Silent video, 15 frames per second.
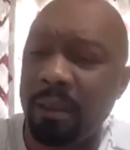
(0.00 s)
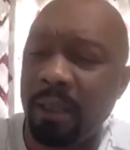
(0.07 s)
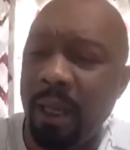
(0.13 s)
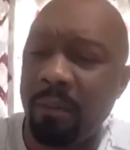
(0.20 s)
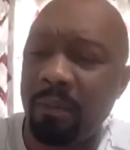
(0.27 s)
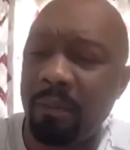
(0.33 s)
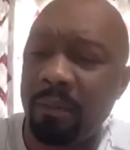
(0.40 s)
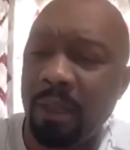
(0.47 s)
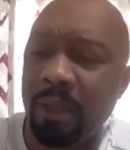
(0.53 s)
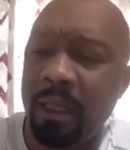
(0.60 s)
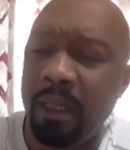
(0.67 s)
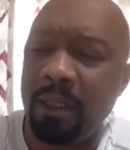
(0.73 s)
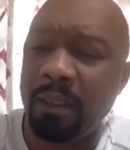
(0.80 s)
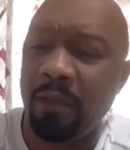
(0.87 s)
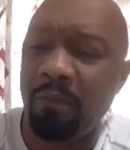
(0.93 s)
I'm
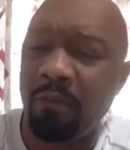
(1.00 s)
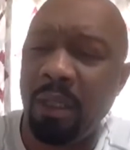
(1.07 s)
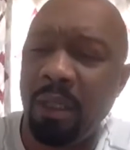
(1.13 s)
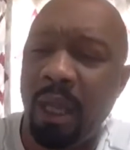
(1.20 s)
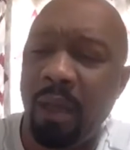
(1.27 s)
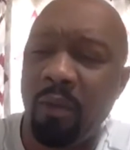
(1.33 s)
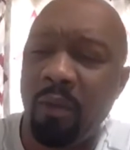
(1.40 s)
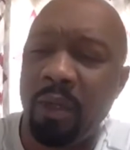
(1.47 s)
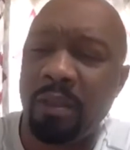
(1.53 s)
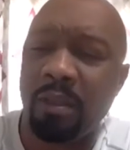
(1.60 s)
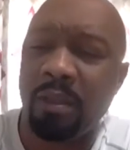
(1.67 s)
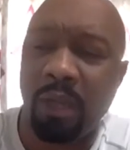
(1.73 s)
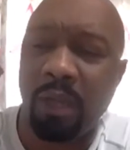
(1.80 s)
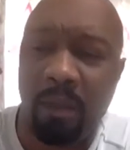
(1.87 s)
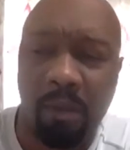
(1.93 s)
He's given me a lot of wisdom,
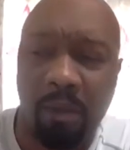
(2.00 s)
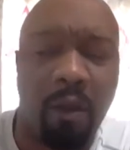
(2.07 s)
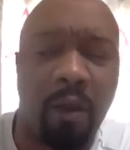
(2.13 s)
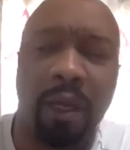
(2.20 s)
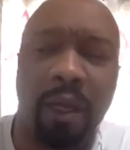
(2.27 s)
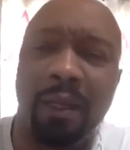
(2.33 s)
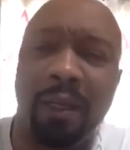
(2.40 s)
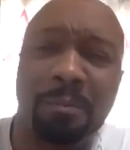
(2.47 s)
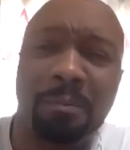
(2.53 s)
but I'm hard headed.